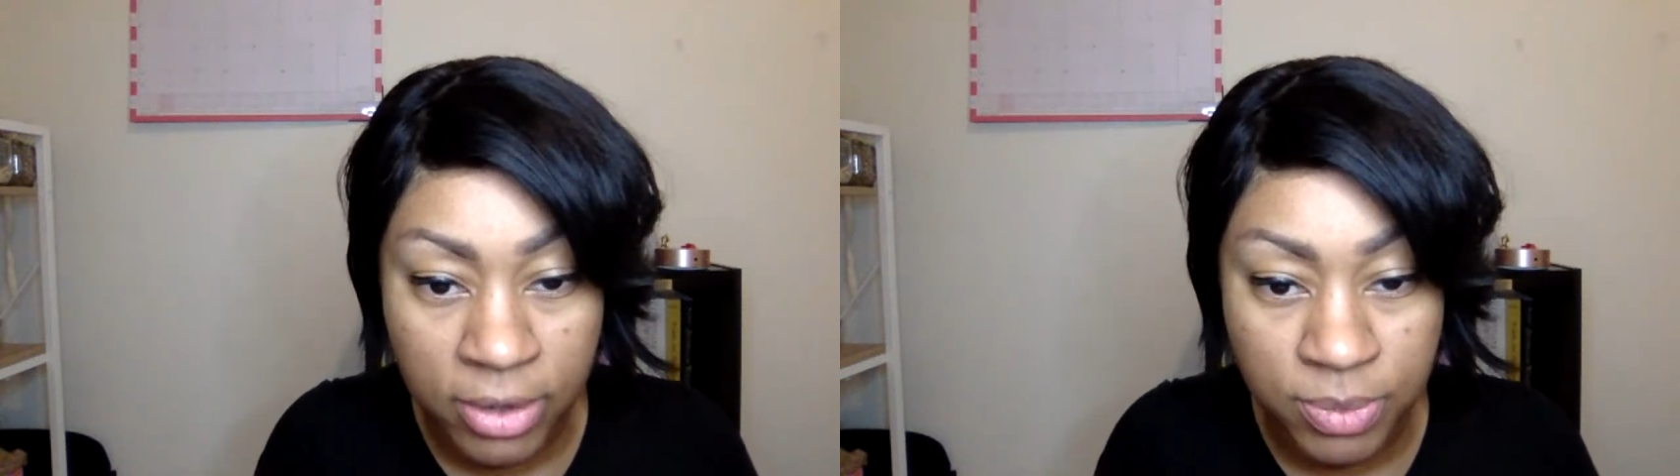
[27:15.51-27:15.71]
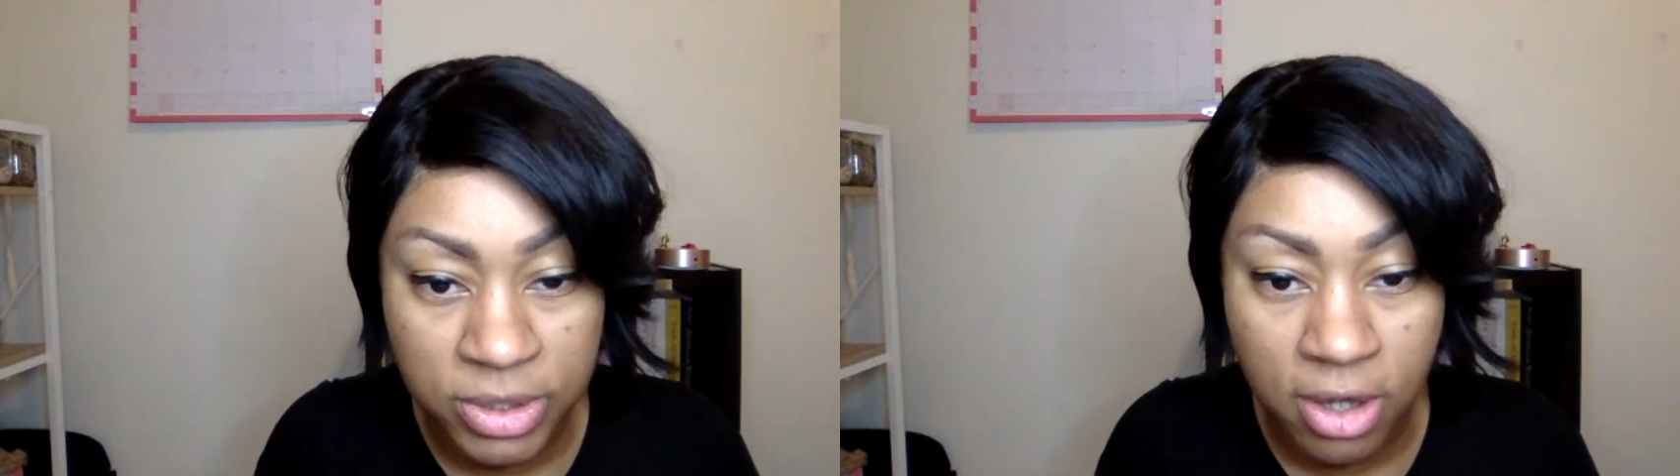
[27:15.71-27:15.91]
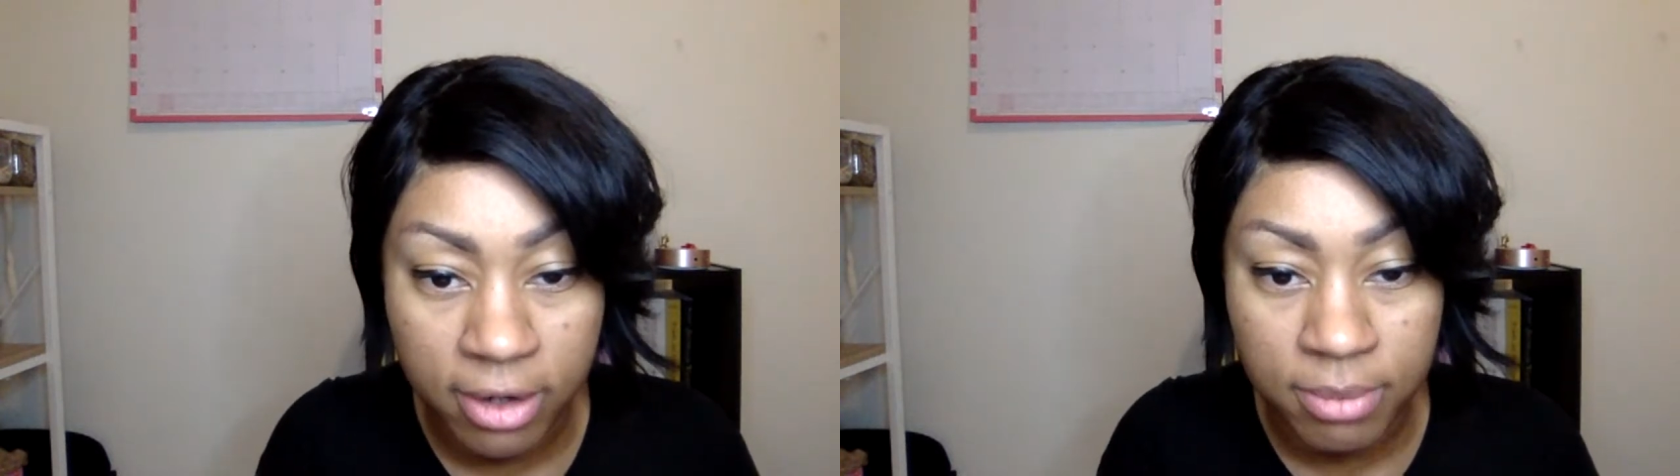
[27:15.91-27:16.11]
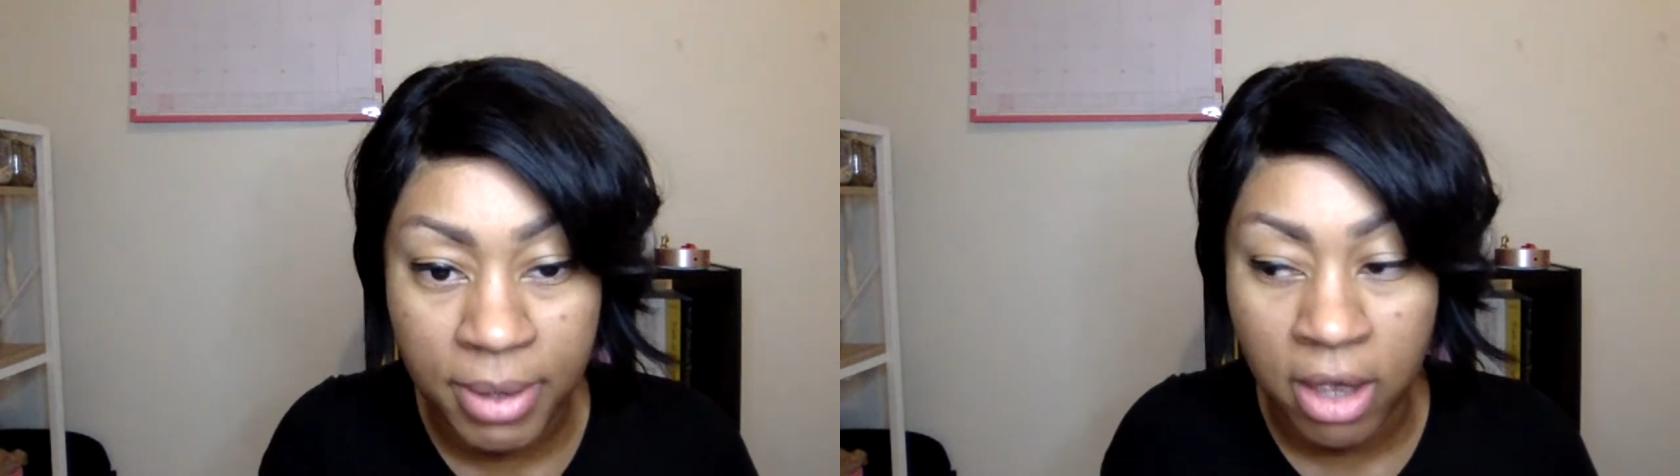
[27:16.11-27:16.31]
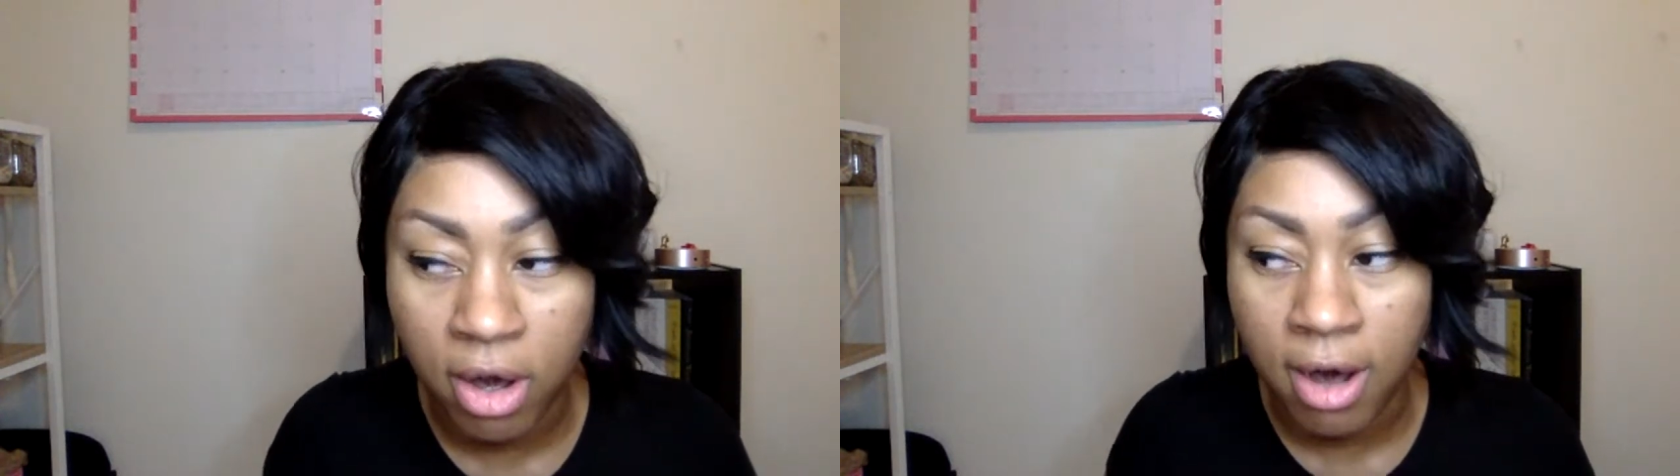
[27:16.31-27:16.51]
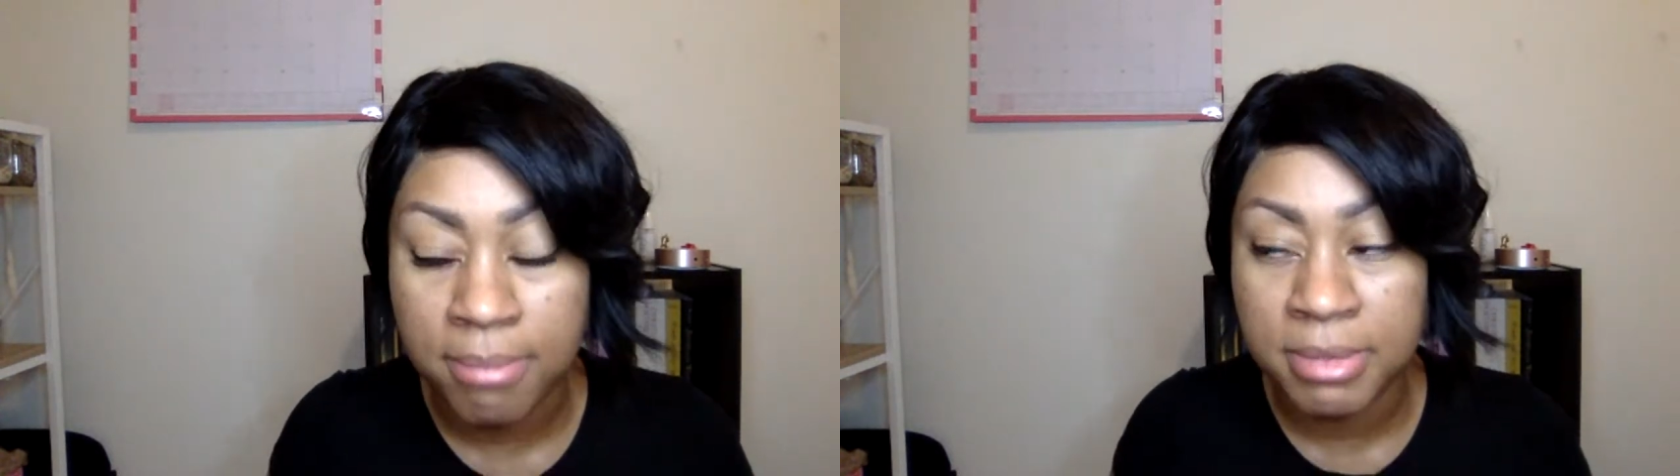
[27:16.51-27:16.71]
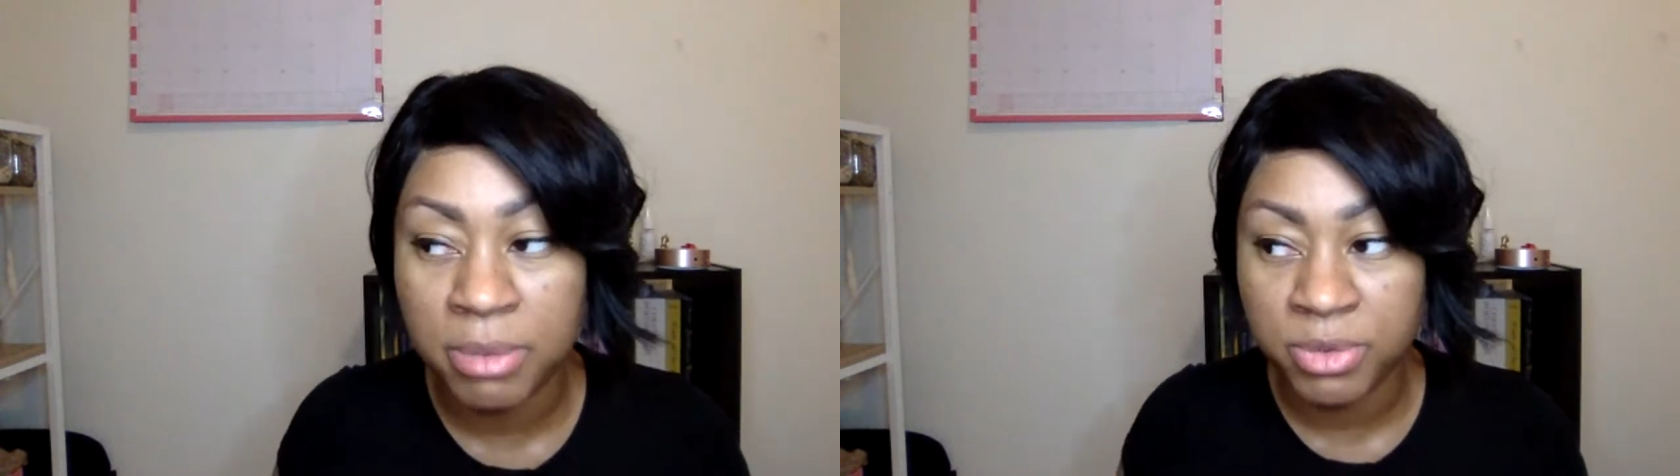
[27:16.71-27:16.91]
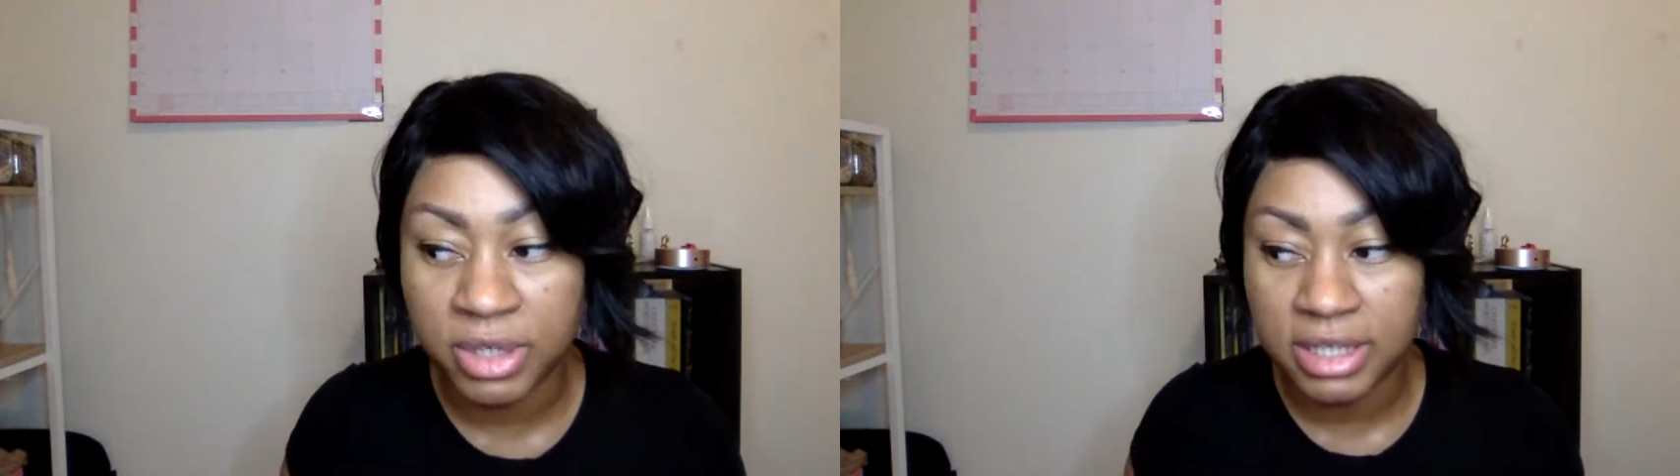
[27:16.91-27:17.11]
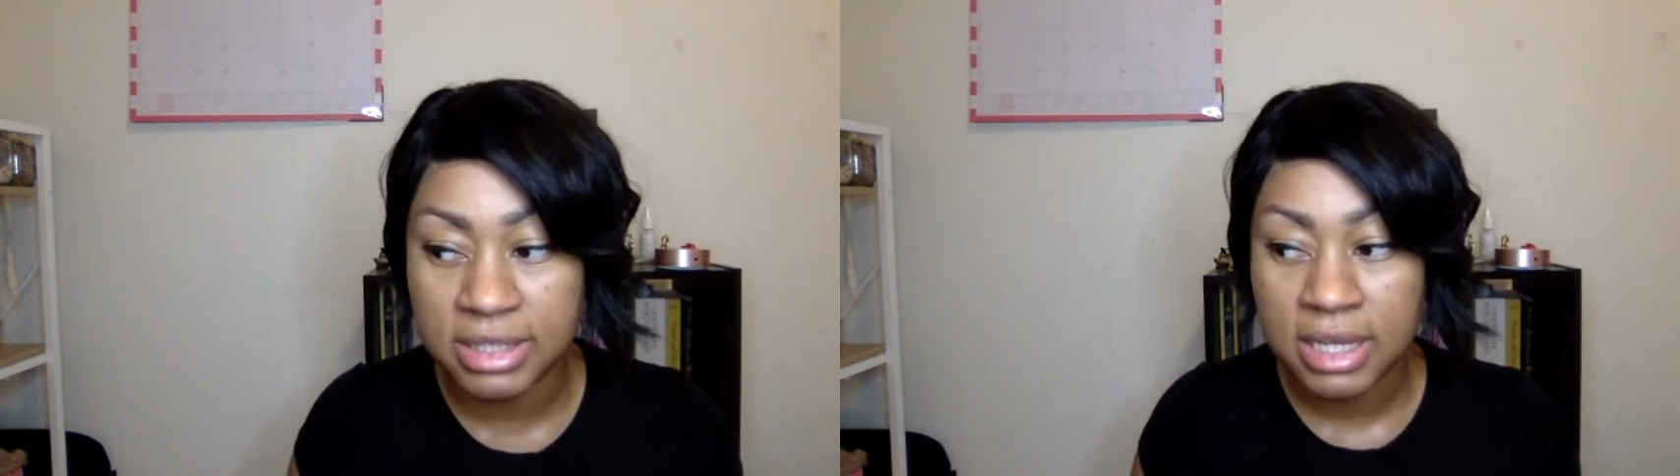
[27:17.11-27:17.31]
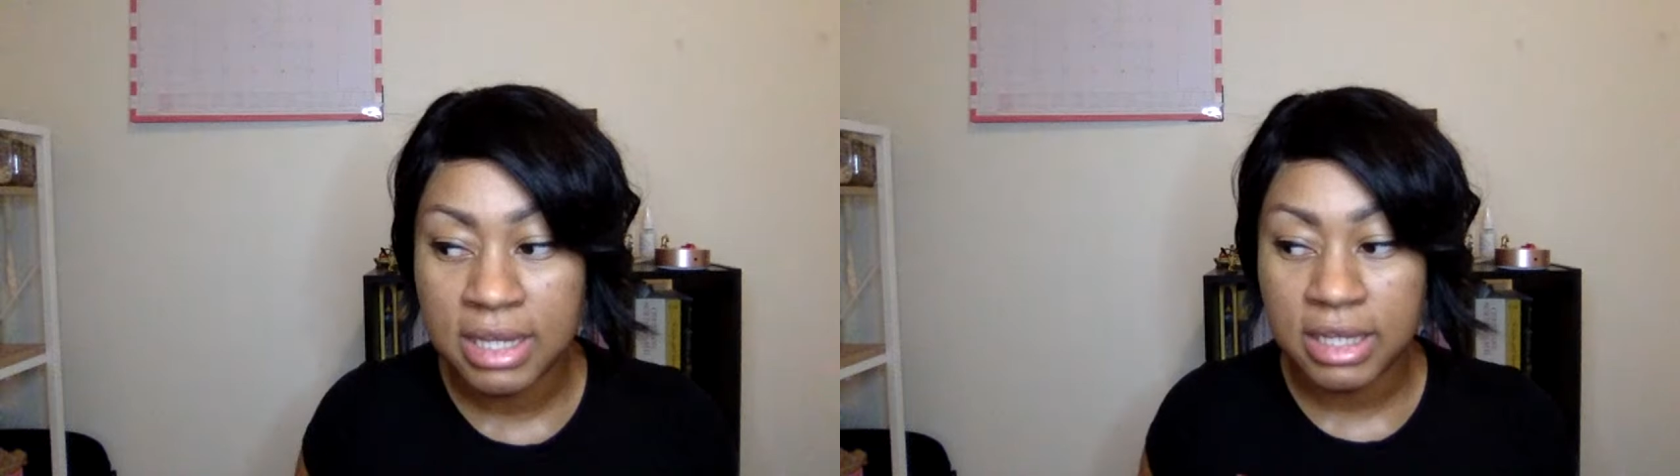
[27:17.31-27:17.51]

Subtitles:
as we talk about our memories